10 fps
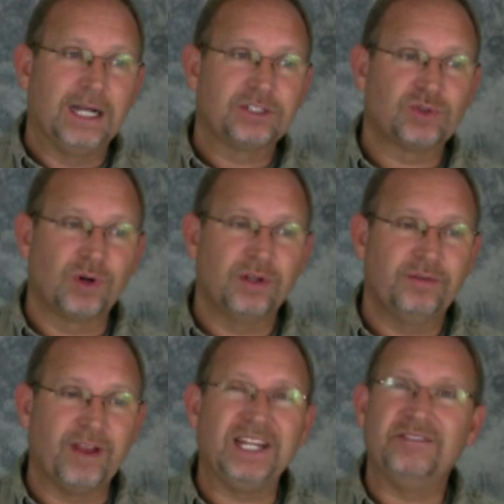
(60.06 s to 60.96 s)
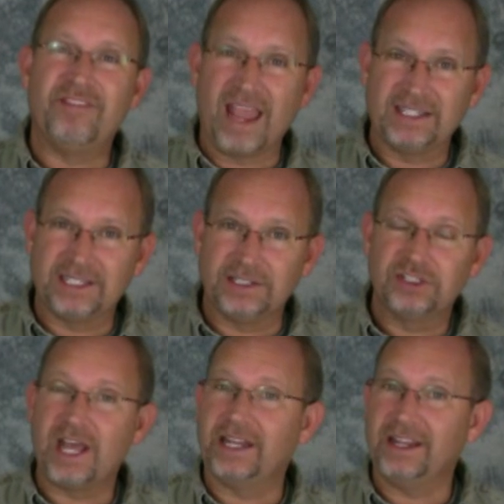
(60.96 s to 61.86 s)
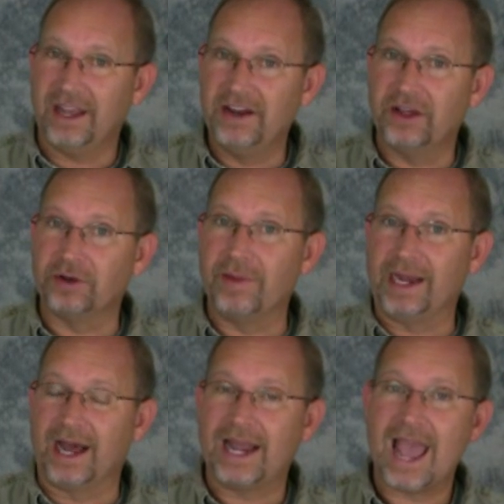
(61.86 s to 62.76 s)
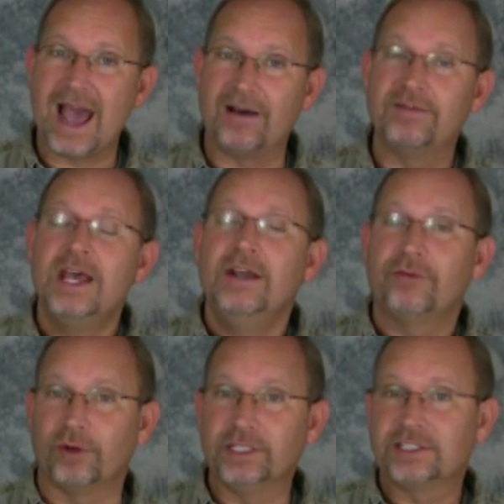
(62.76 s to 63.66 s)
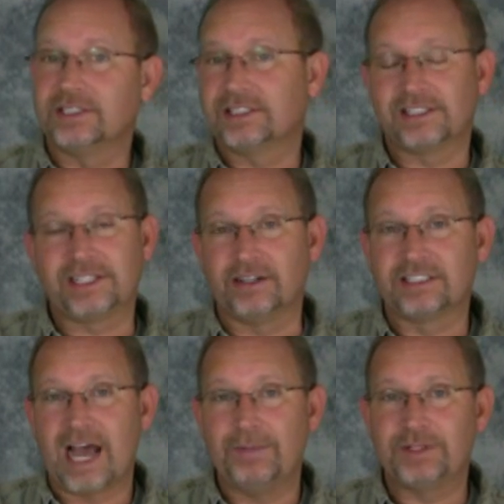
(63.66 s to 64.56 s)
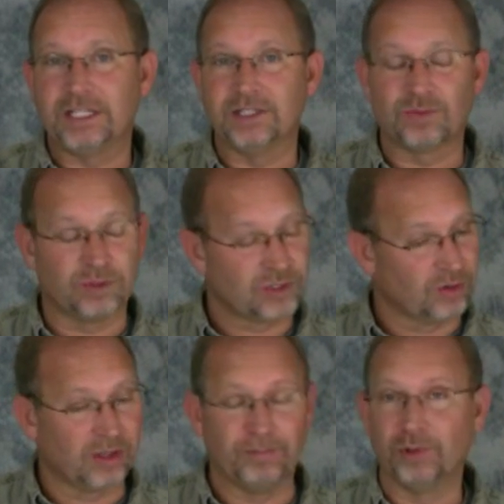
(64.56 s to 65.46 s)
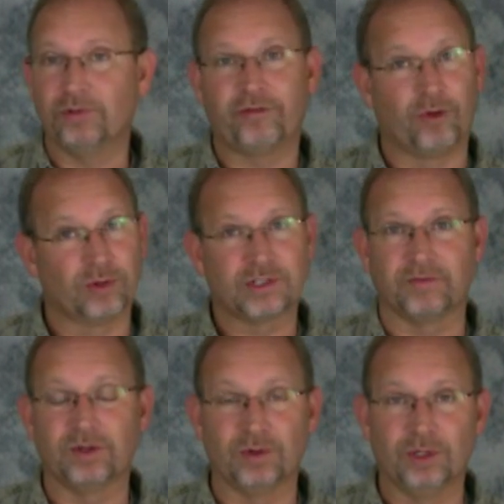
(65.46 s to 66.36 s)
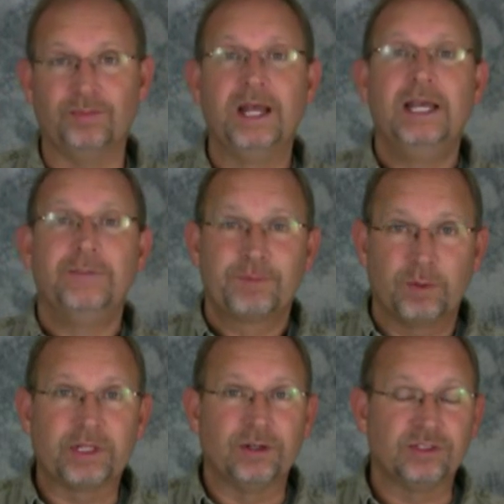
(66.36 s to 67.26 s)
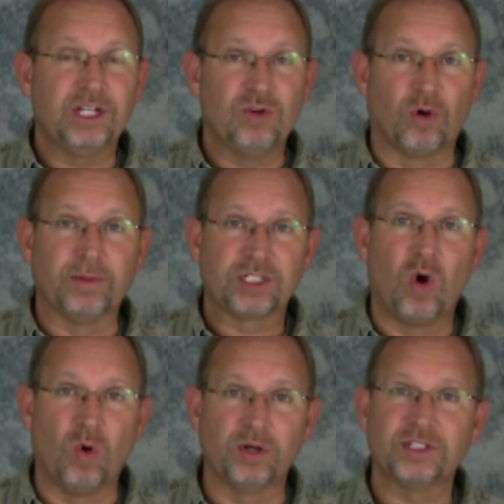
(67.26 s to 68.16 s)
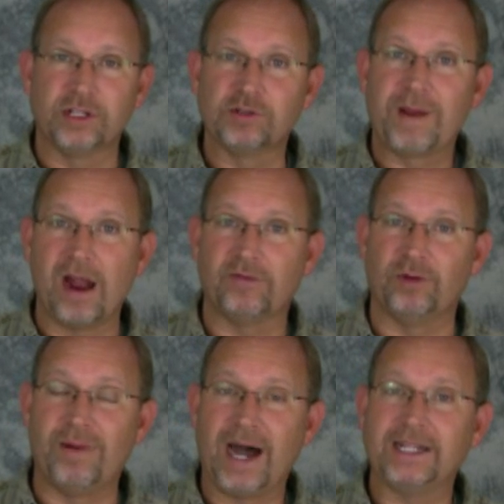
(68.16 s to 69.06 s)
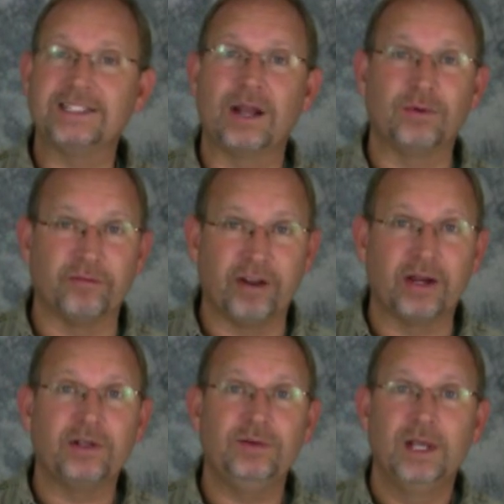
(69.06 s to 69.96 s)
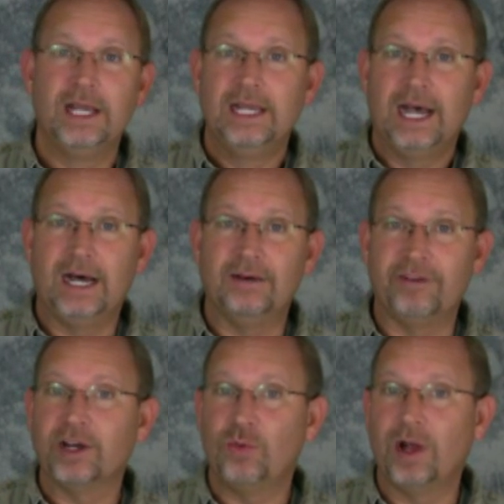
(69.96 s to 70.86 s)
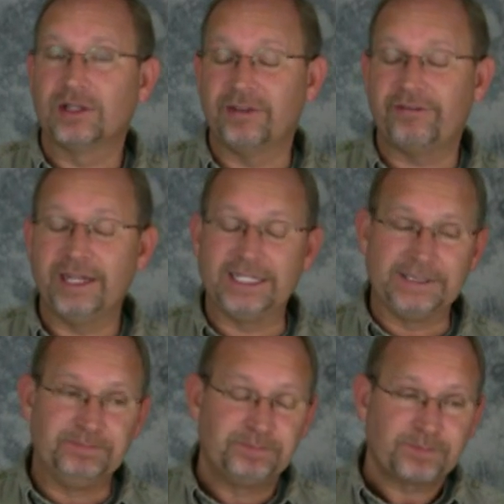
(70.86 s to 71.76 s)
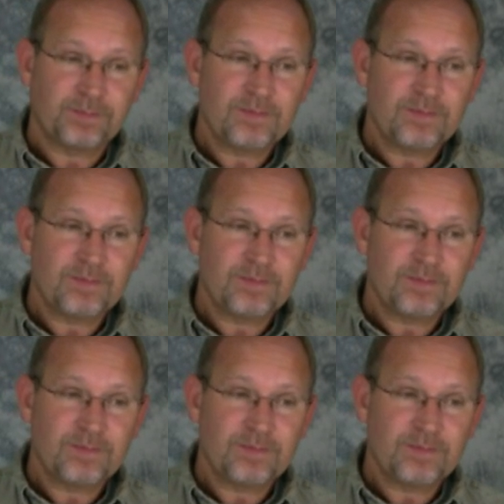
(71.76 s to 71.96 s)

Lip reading: a sort of an advantage that another may not have. For instance, the ceratopsians were sort of the brute force of the group. With those enormous horns and those powerful bodies, they were very, very well defended.